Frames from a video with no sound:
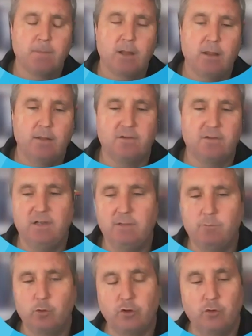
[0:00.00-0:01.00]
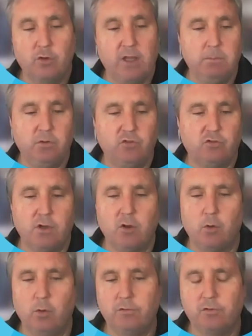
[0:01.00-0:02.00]
in this level 2 chemistry
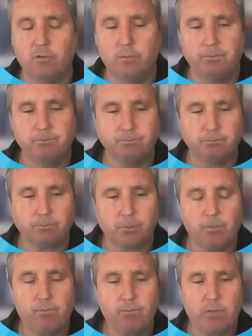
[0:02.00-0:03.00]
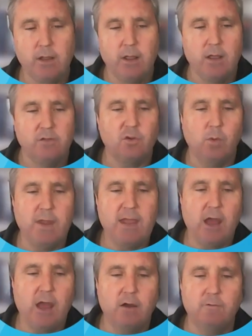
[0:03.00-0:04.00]
course. So we
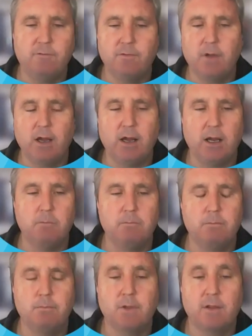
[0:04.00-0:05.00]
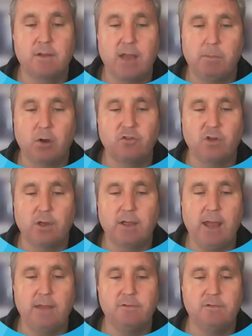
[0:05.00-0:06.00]
have
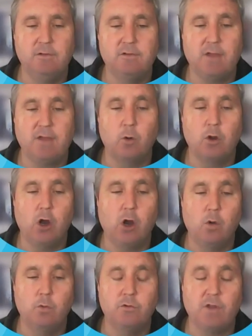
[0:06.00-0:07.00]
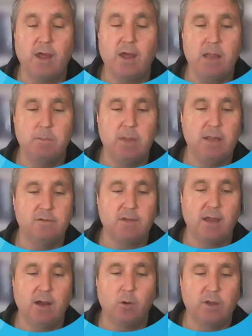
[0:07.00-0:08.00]
carboxylic acids, alcohols, amines,
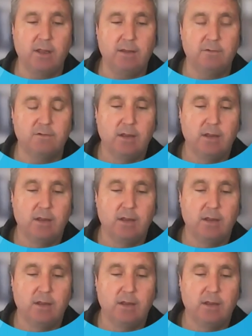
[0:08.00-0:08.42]
alkenes,